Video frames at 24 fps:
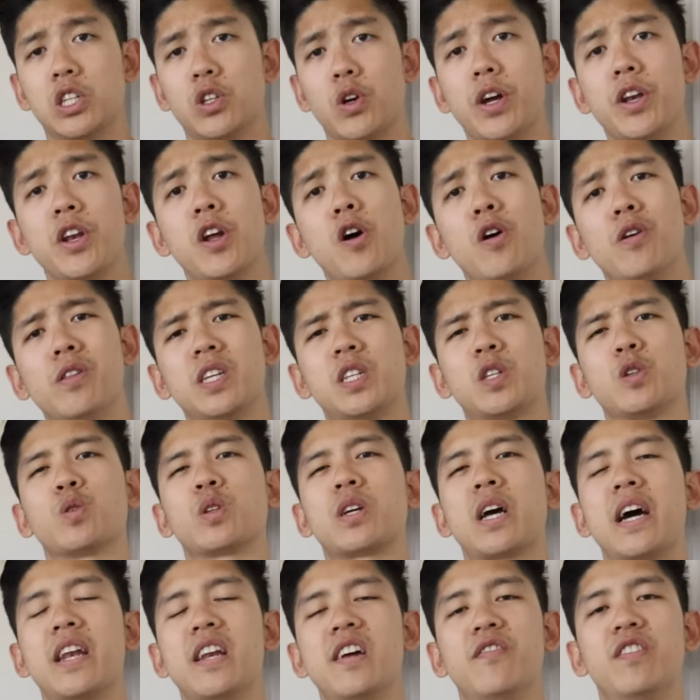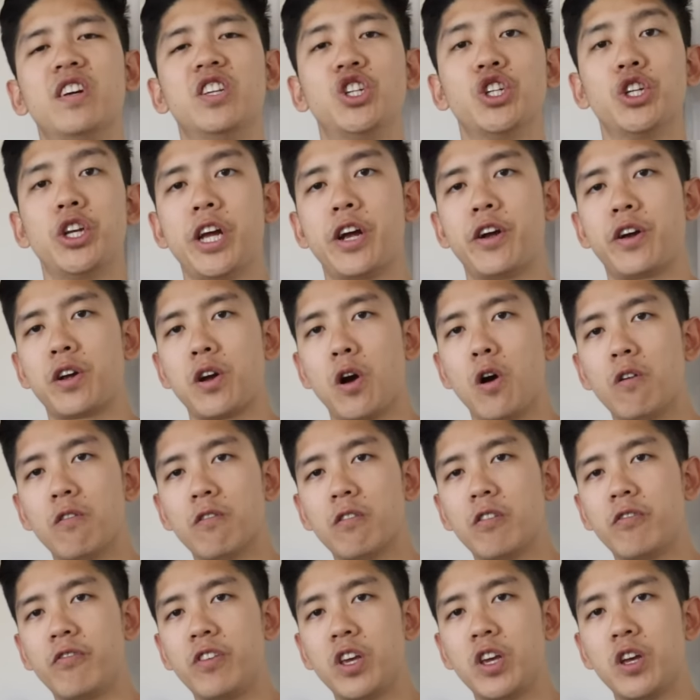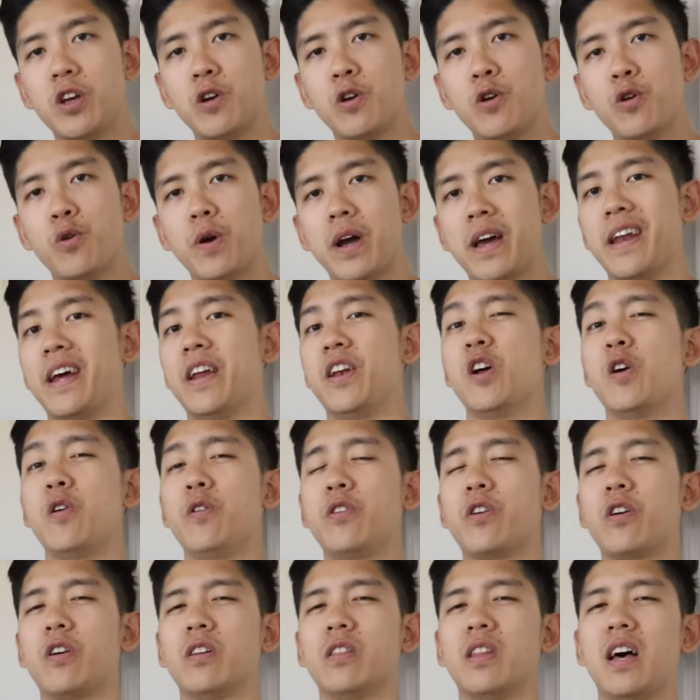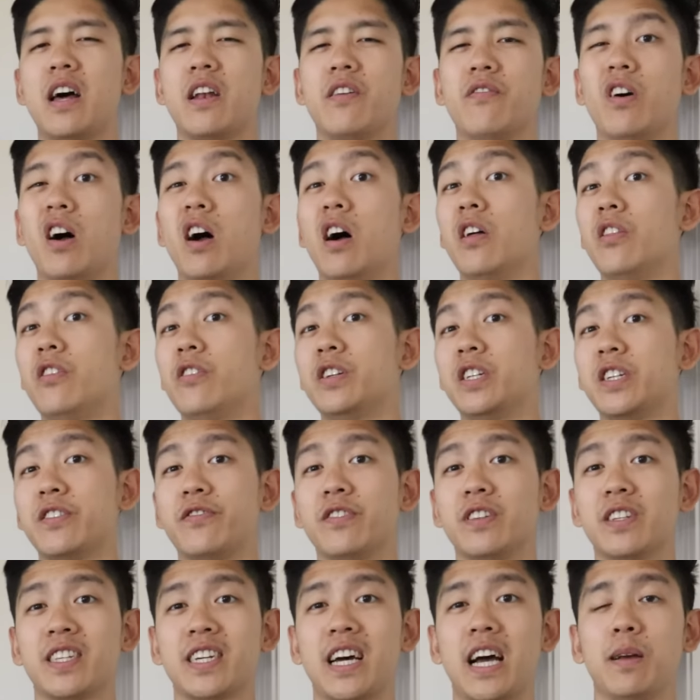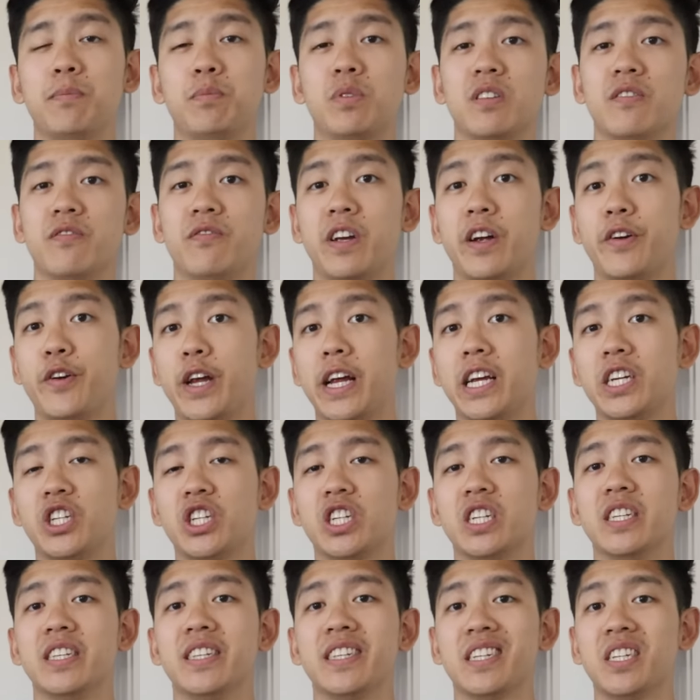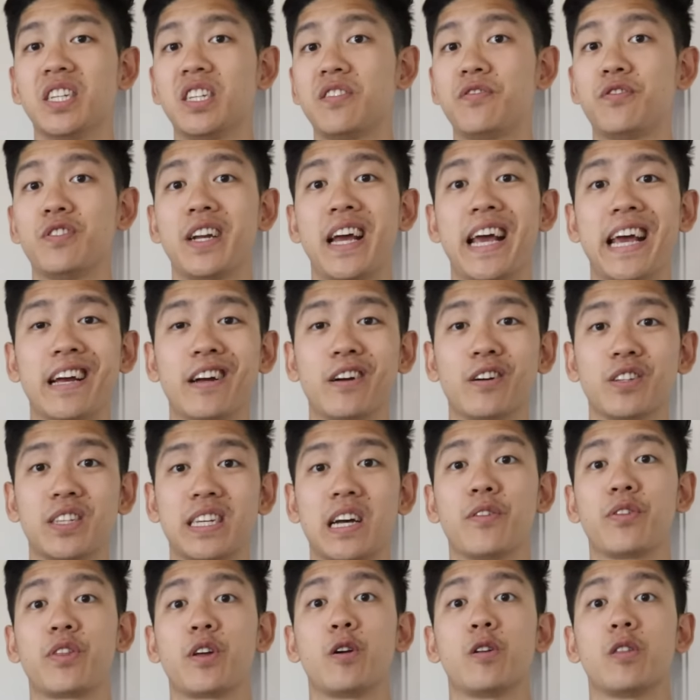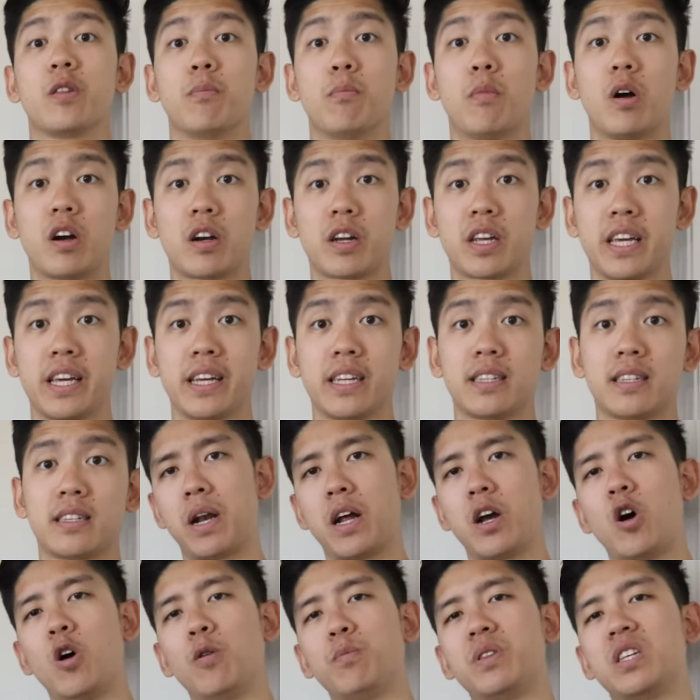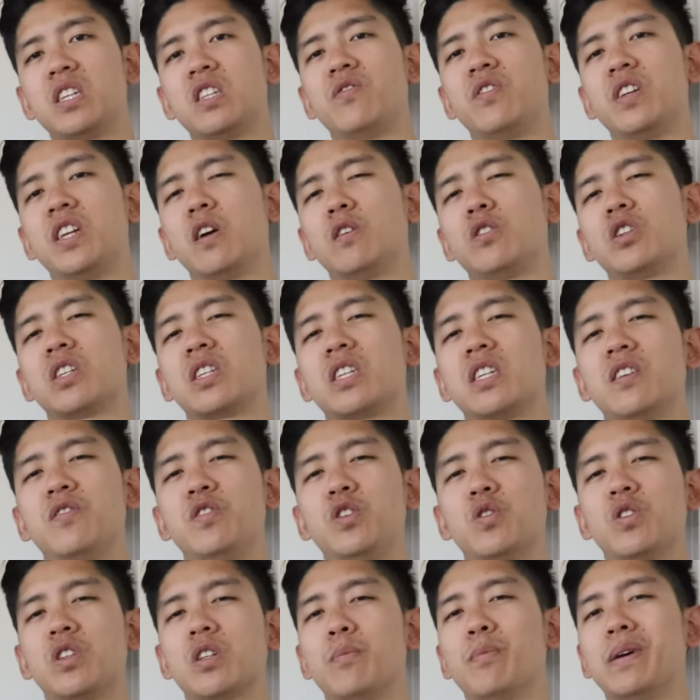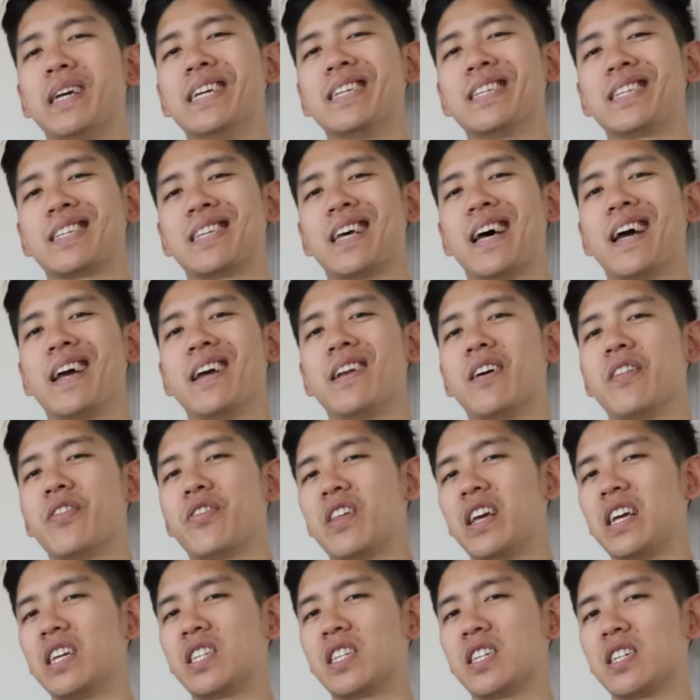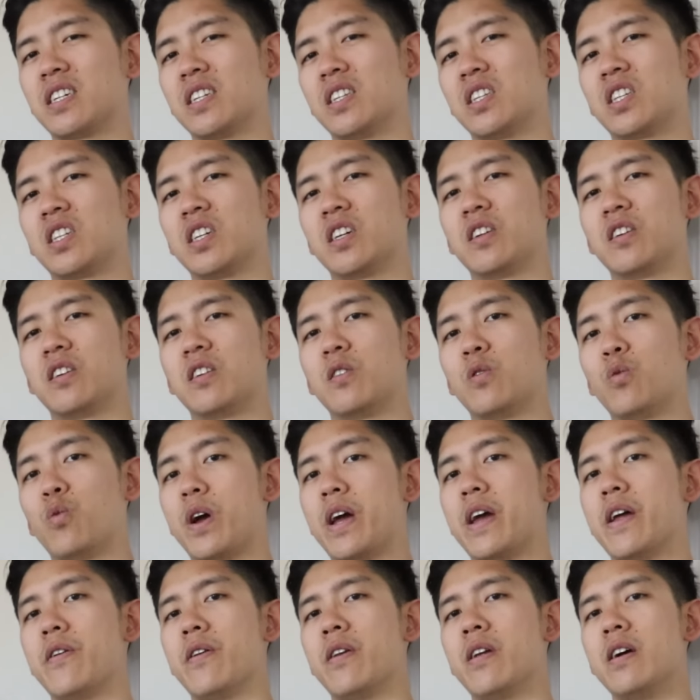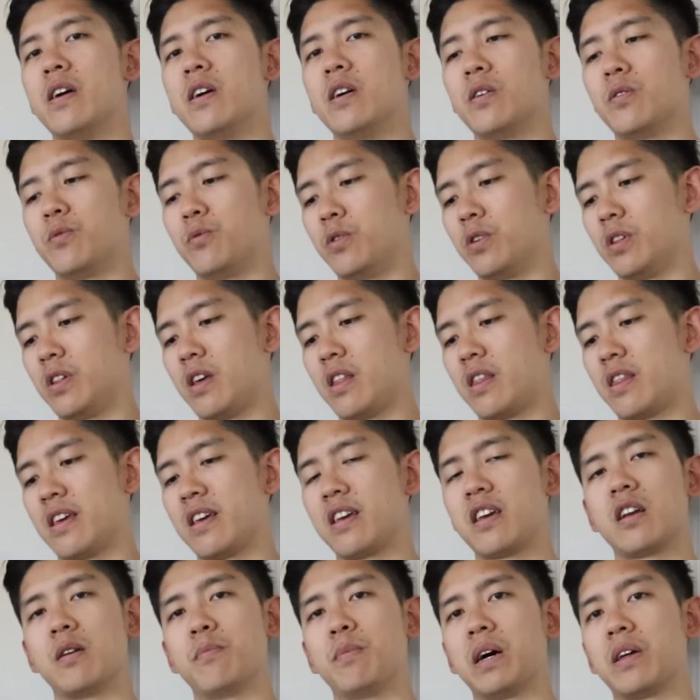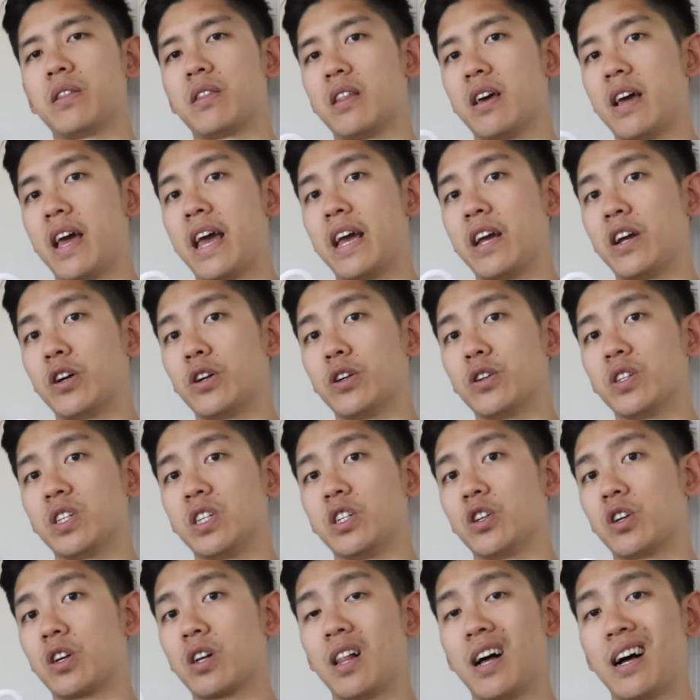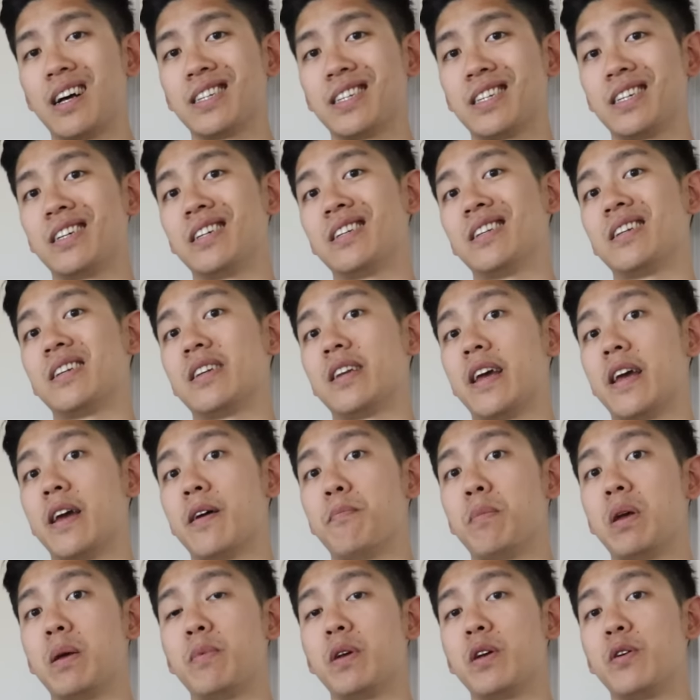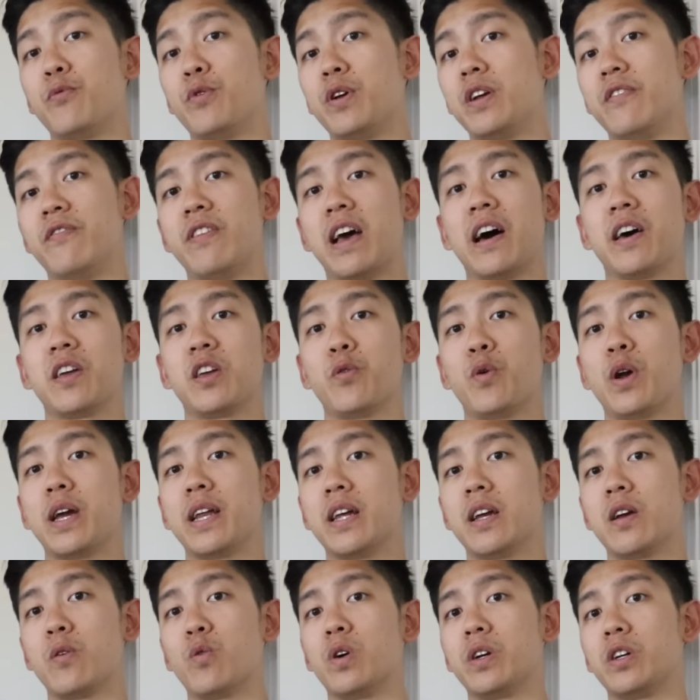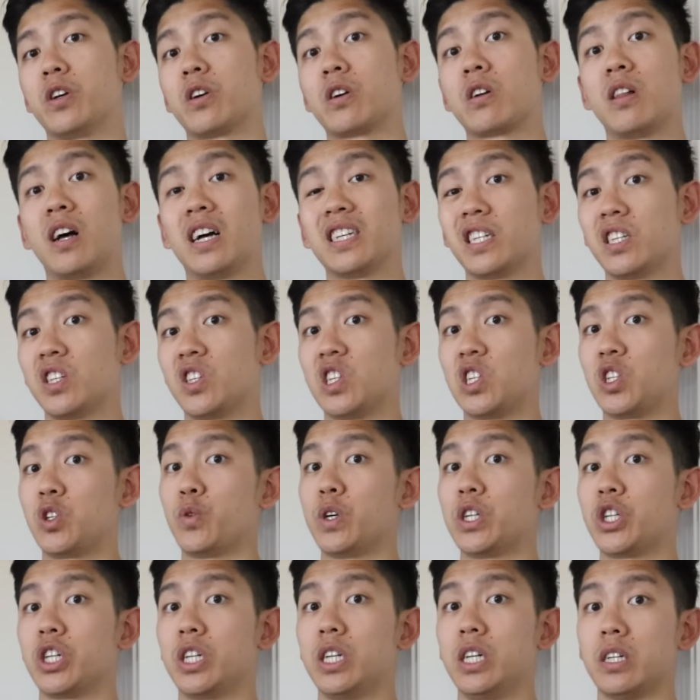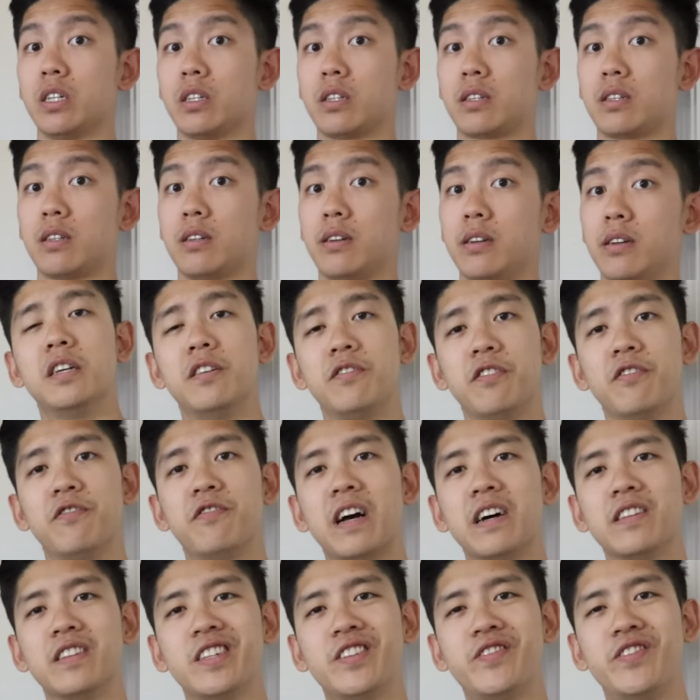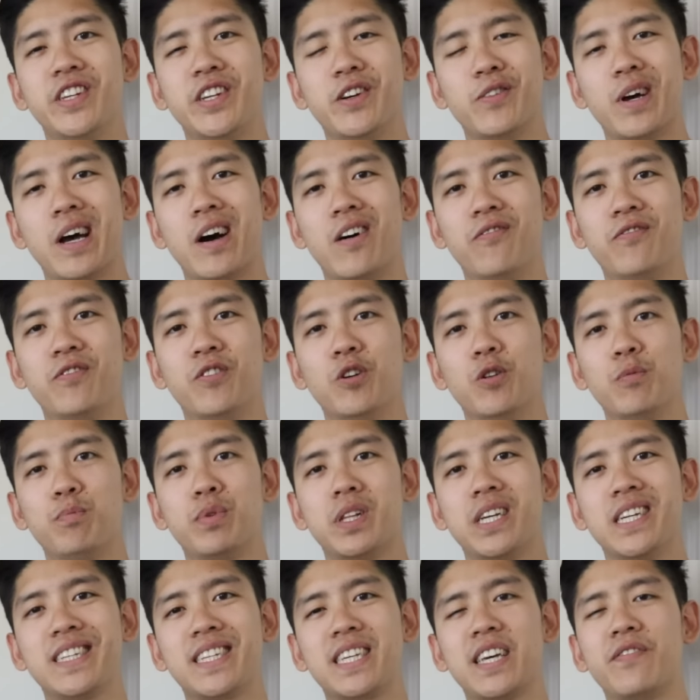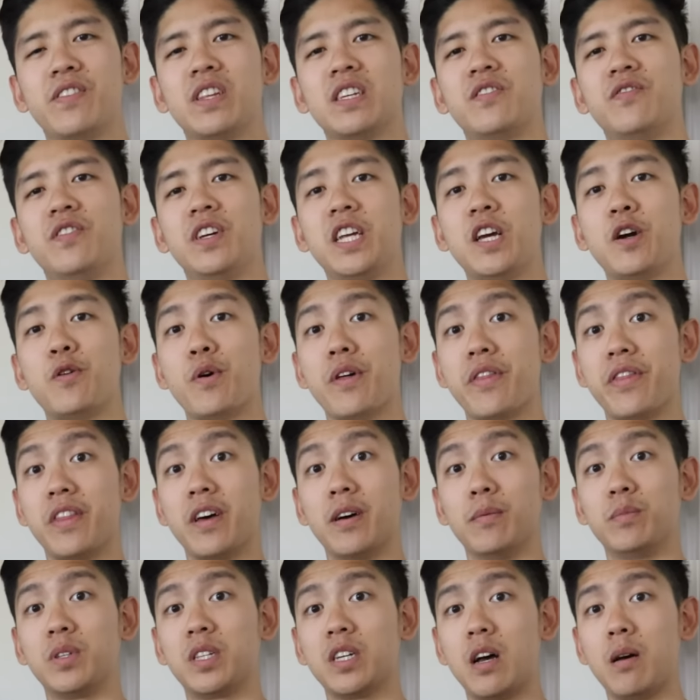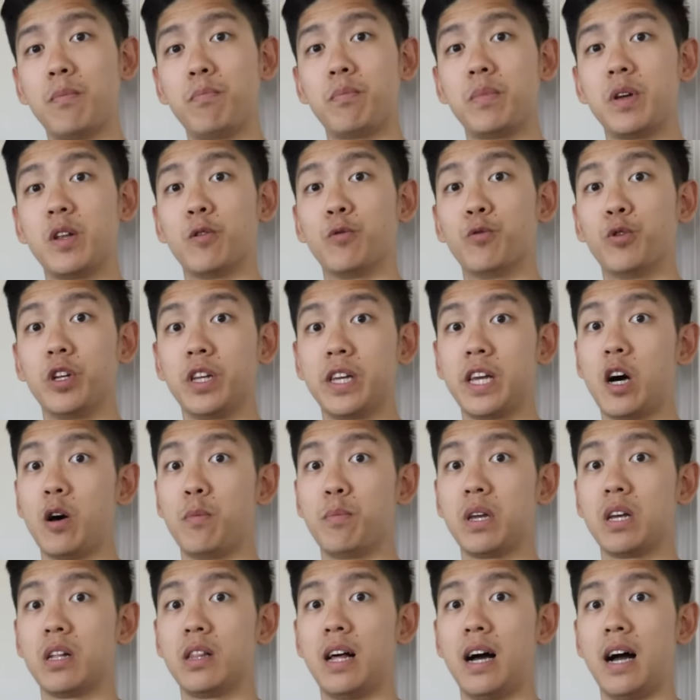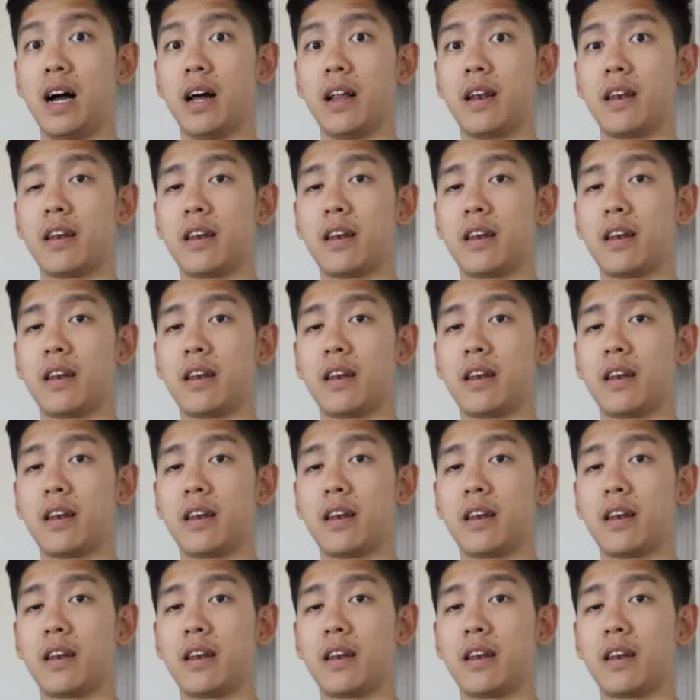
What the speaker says: So I know this was kind of a generic overview, and I know there are a lot of other different types of variations and different hangers out there in the market, but I hope this video just gives you some insight on things to consider when really thinking about the hangers in your closet and maybe reevaluating what your closet situation is. If you found this video helpful, please give this video a thumbs up. It'll really help me a lot.